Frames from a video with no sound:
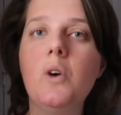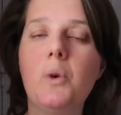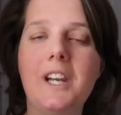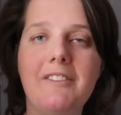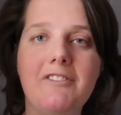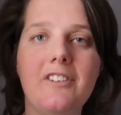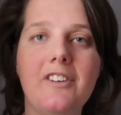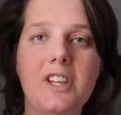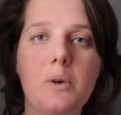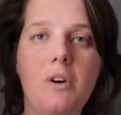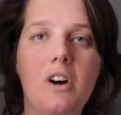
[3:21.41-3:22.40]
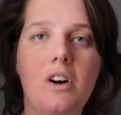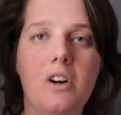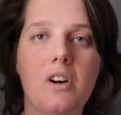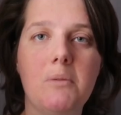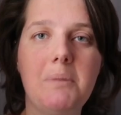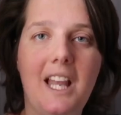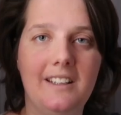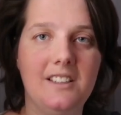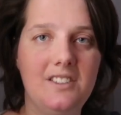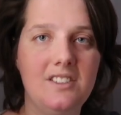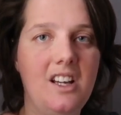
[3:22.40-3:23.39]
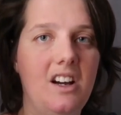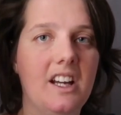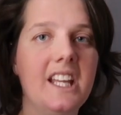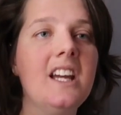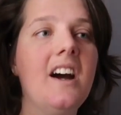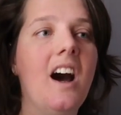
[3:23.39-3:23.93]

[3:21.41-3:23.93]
whatever you are planning to dye,